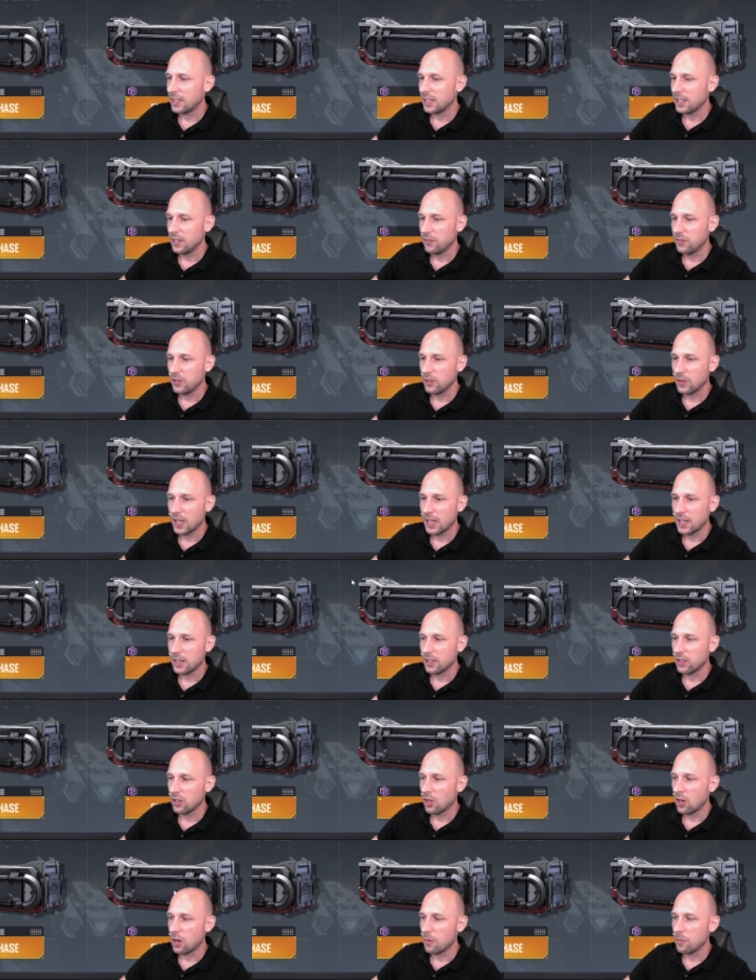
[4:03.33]
if you get a
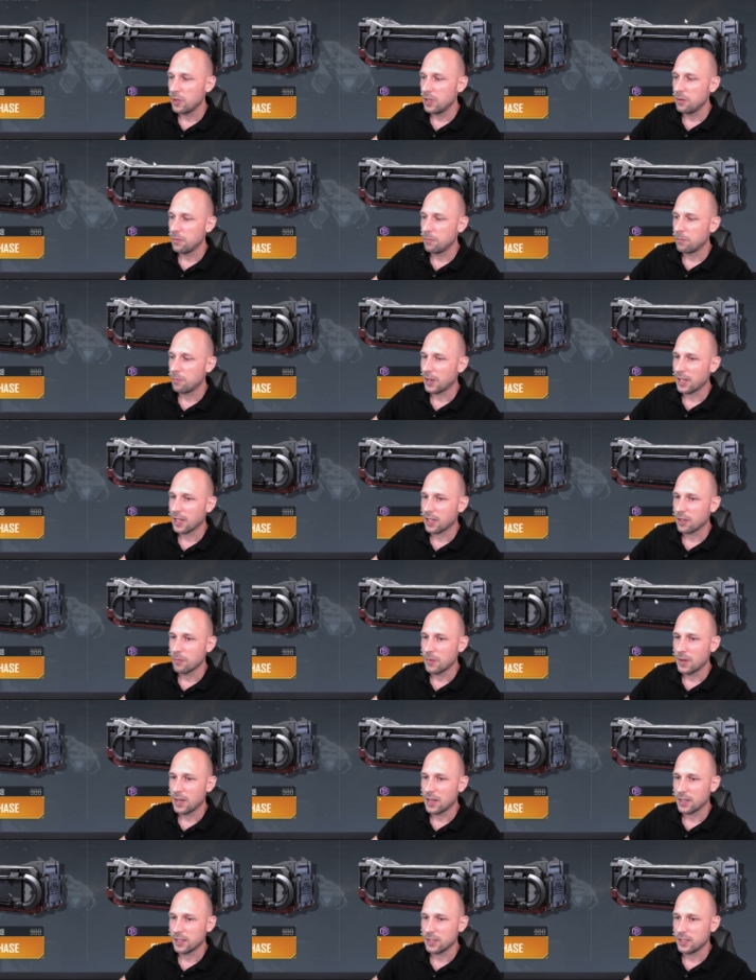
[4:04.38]
normal black
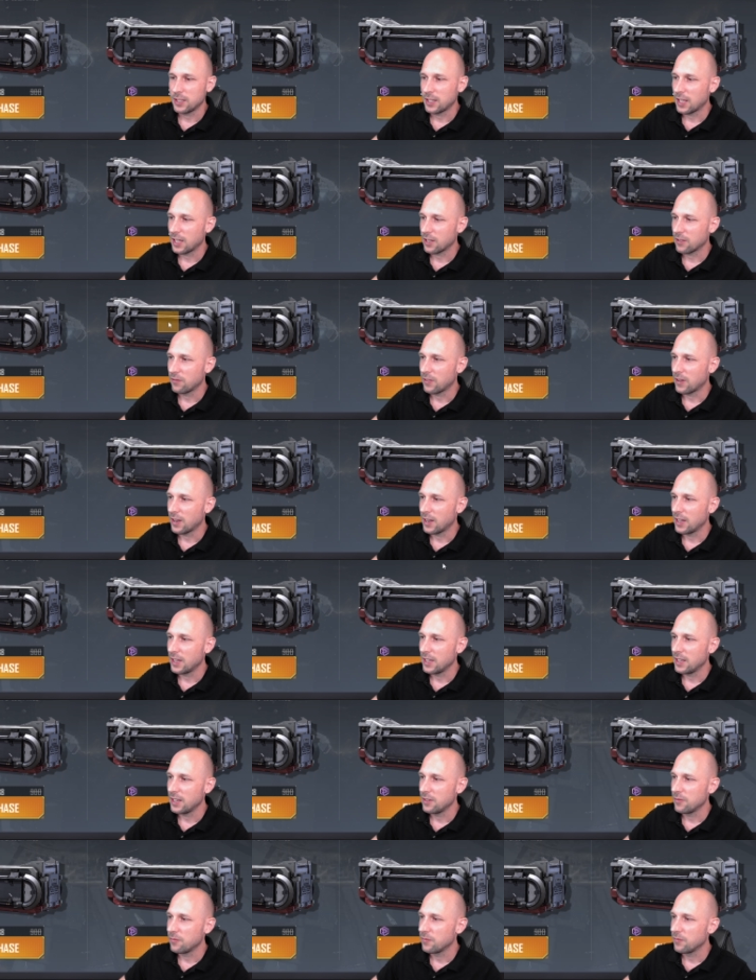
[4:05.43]
market tech file,